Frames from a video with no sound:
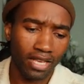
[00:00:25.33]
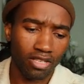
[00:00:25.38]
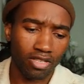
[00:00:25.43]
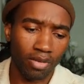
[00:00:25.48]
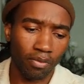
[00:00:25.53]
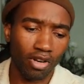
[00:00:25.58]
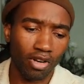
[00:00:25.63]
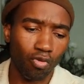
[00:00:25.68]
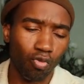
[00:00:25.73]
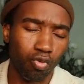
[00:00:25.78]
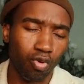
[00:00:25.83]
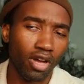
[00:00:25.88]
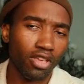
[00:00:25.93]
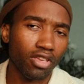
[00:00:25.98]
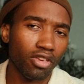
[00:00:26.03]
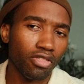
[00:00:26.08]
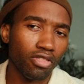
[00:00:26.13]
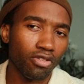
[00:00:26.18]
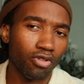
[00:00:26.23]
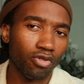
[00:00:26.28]
So I'm going to
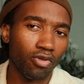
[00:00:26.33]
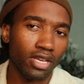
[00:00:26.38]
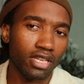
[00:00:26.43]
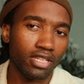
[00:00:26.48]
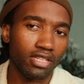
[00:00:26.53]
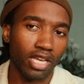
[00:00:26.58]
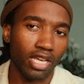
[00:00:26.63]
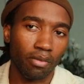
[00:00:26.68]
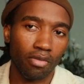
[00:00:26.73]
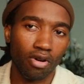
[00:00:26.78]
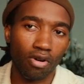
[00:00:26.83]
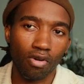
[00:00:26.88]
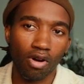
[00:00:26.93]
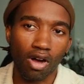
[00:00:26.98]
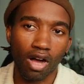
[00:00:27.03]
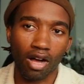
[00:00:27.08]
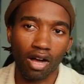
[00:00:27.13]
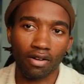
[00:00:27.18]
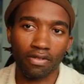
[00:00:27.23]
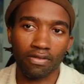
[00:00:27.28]
run you through a demo
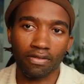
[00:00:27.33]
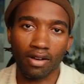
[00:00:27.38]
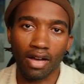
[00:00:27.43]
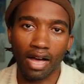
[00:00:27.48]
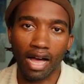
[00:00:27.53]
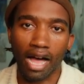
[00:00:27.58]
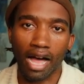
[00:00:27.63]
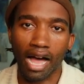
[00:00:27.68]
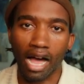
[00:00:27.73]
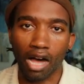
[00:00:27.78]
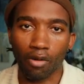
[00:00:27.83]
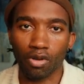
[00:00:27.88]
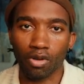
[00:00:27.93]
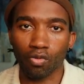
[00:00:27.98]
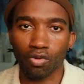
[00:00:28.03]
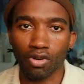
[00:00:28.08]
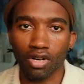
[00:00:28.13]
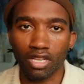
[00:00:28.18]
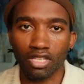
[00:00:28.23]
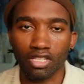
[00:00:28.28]
of how it
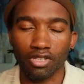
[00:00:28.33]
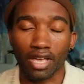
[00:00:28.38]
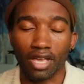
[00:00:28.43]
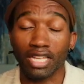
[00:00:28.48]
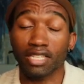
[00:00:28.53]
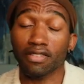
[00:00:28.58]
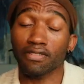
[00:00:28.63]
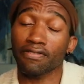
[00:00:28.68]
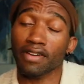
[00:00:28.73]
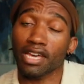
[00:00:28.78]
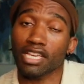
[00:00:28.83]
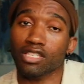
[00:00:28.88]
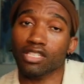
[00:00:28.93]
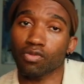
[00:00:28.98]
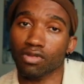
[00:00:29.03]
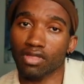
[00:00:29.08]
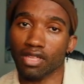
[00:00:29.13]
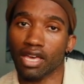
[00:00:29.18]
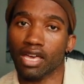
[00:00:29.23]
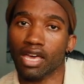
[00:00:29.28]
works. You interface
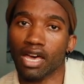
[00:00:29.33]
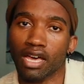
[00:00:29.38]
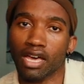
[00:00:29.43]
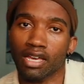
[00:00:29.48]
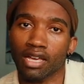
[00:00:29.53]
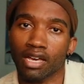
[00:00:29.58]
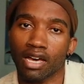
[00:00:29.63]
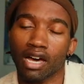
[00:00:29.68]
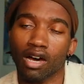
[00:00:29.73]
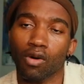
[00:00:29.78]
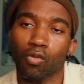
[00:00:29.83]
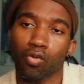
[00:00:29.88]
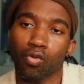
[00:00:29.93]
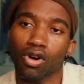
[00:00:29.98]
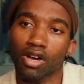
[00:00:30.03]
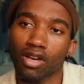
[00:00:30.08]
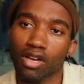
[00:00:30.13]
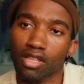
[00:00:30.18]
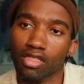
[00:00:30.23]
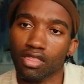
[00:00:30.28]
with the AI
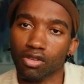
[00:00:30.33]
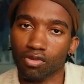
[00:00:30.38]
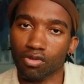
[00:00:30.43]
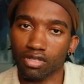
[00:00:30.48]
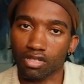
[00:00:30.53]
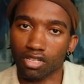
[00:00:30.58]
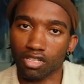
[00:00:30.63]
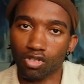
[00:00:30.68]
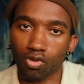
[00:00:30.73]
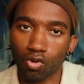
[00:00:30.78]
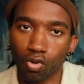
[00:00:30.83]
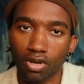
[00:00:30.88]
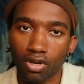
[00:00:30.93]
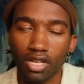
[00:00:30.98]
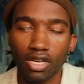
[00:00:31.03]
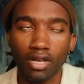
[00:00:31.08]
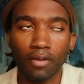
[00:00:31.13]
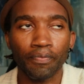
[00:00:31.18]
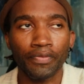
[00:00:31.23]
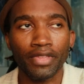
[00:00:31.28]
worker through
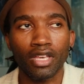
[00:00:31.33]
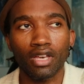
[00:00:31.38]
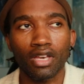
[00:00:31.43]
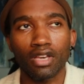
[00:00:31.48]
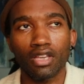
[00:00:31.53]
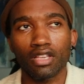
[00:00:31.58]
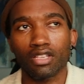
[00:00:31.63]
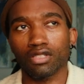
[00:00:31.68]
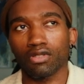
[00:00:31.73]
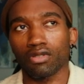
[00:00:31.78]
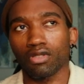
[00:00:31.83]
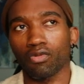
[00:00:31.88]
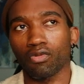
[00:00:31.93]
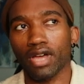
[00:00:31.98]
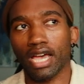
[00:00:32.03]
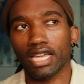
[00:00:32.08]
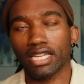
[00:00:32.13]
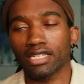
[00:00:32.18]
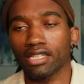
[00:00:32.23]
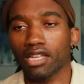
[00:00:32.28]
Discord. So the
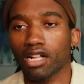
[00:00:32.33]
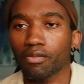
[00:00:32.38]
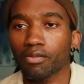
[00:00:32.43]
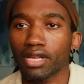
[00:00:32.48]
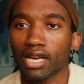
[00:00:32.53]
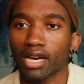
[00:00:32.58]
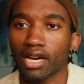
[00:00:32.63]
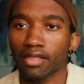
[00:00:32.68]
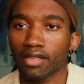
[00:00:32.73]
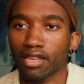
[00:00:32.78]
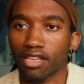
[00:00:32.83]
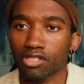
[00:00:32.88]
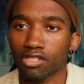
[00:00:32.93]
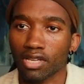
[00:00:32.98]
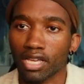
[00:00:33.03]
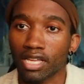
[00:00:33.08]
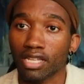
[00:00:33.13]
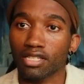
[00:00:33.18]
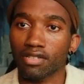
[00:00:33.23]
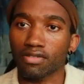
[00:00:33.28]
rationale behind that is
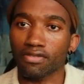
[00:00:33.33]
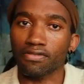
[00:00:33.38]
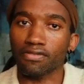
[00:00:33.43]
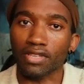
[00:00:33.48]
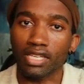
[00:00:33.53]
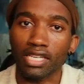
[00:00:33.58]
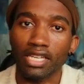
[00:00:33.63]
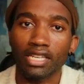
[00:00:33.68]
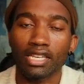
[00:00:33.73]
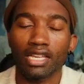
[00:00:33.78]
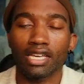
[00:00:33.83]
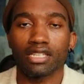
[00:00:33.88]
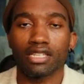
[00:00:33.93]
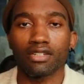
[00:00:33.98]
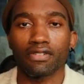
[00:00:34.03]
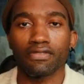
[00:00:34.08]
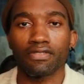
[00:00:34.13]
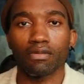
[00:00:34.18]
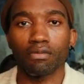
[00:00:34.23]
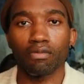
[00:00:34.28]
to intervene at
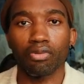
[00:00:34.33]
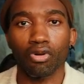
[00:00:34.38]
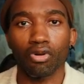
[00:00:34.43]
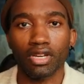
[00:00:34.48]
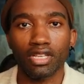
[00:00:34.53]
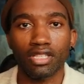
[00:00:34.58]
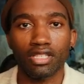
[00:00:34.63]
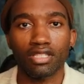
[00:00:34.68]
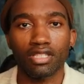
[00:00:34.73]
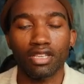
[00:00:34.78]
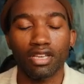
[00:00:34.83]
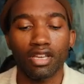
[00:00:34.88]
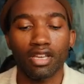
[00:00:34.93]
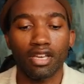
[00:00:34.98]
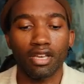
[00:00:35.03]
different points